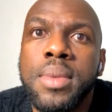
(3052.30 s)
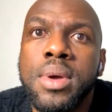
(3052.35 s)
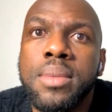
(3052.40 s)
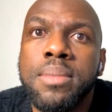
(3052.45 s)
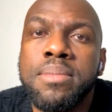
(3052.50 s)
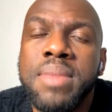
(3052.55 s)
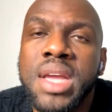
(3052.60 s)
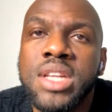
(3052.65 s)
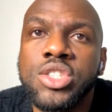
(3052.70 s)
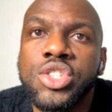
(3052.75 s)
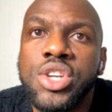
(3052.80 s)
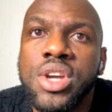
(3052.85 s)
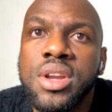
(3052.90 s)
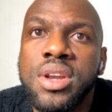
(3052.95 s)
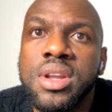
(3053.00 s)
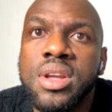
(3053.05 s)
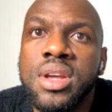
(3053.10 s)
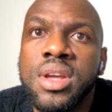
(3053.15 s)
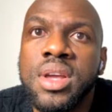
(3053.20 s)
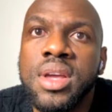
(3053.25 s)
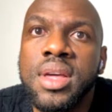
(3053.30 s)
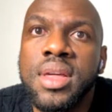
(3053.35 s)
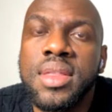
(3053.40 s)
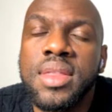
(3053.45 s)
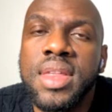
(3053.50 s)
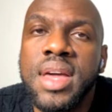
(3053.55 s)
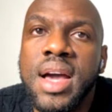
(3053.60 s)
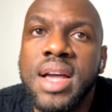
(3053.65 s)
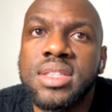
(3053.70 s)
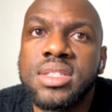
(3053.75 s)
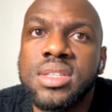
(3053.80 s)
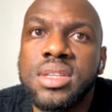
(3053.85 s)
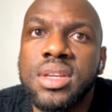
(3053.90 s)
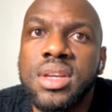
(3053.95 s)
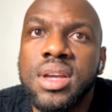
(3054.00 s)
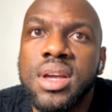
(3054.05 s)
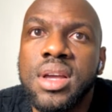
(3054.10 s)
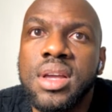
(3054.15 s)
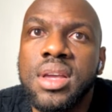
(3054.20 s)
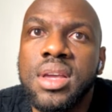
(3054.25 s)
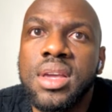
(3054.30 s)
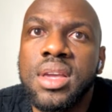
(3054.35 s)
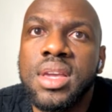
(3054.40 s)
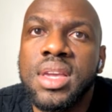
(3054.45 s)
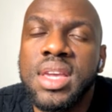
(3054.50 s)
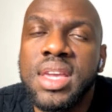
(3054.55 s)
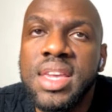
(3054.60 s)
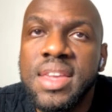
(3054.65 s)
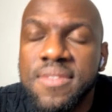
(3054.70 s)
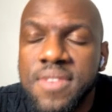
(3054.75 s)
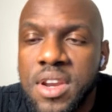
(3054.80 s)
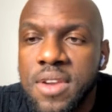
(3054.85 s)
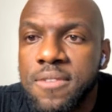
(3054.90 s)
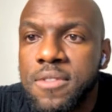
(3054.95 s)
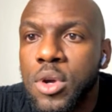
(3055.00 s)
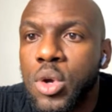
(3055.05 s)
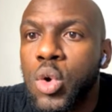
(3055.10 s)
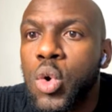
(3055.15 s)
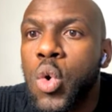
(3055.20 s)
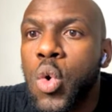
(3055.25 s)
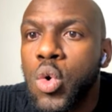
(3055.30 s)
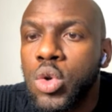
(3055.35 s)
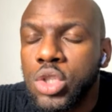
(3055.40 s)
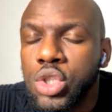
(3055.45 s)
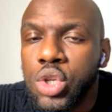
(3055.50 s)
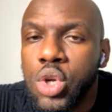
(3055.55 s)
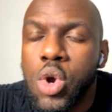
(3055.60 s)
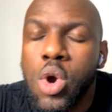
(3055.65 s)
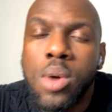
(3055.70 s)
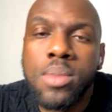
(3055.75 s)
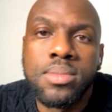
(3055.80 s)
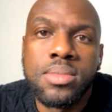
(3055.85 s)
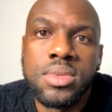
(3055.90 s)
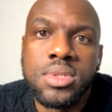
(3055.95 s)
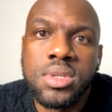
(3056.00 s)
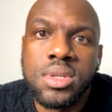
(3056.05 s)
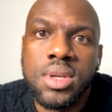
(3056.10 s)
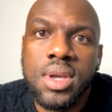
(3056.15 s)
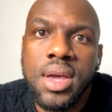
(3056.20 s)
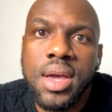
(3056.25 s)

mentioned that even if the coach comes